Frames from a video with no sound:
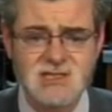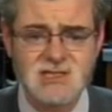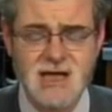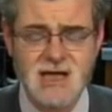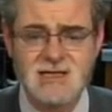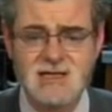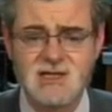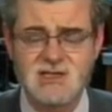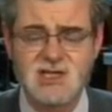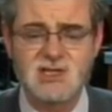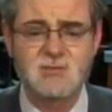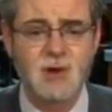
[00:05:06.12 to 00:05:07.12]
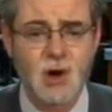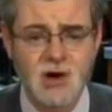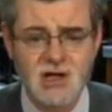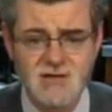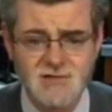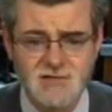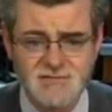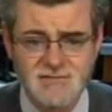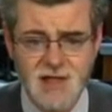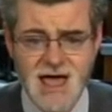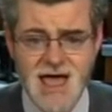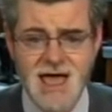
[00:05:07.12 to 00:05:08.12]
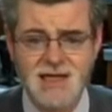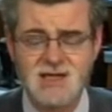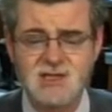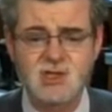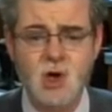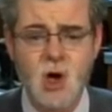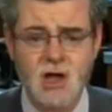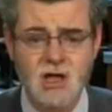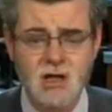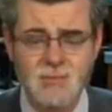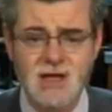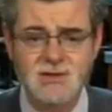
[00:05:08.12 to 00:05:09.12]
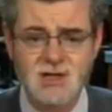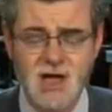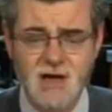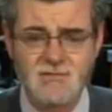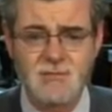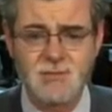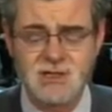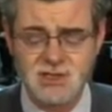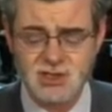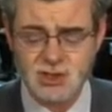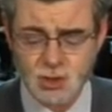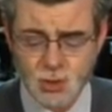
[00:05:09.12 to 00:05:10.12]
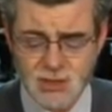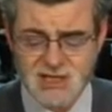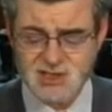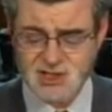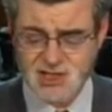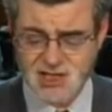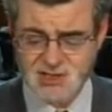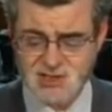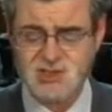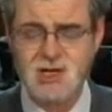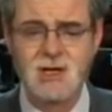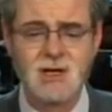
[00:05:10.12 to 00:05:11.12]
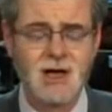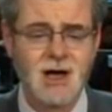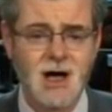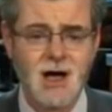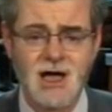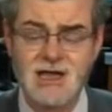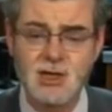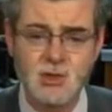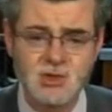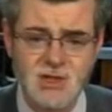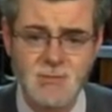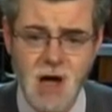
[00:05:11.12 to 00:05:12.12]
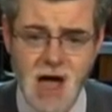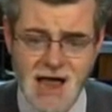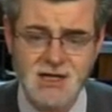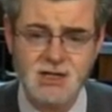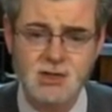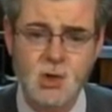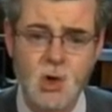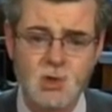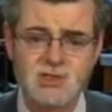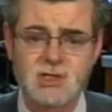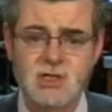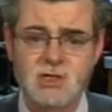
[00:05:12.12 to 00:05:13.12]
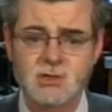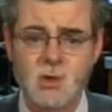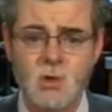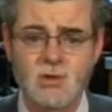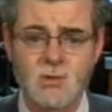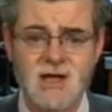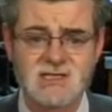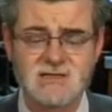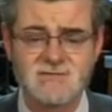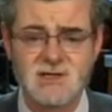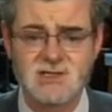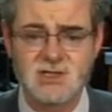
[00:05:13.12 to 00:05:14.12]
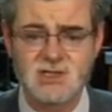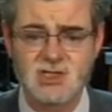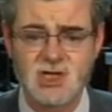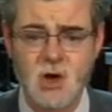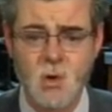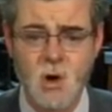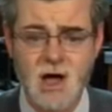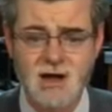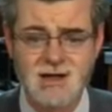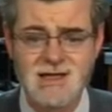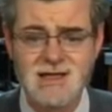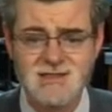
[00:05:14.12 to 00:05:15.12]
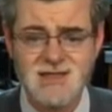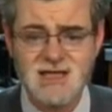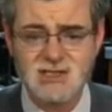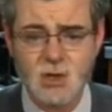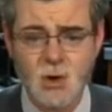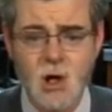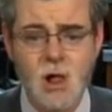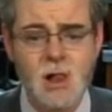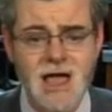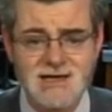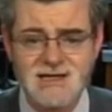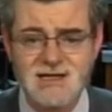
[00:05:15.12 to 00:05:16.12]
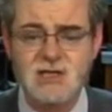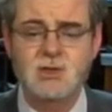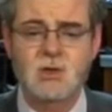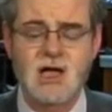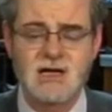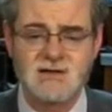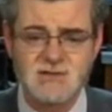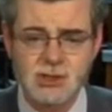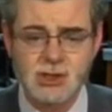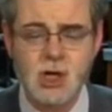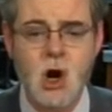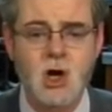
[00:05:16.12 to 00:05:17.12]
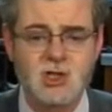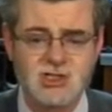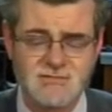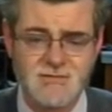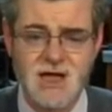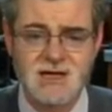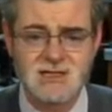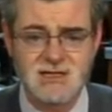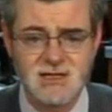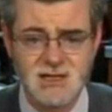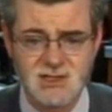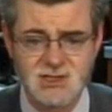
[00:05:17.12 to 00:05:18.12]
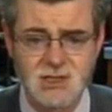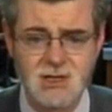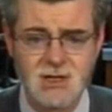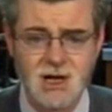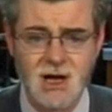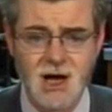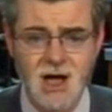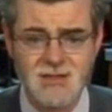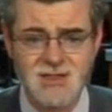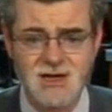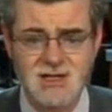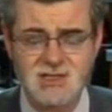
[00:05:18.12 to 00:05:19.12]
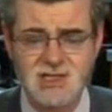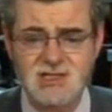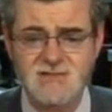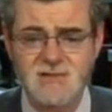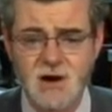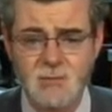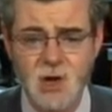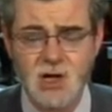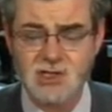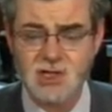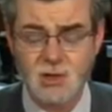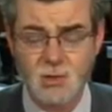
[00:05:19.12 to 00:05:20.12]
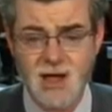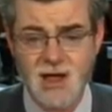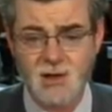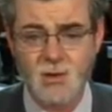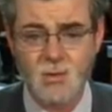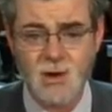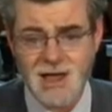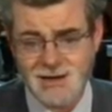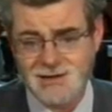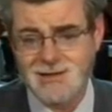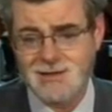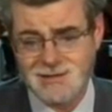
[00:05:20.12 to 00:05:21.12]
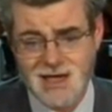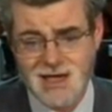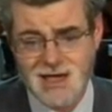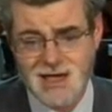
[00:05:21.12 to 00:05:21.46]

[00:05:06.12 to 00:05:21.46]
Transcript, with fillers: Ideas, his burning of the flag, his talking about the government as treasonous and using mind control to control the rest of us and so on. These are all ideas, or kind of shards of ideas, that exist very much on the radical right. And then...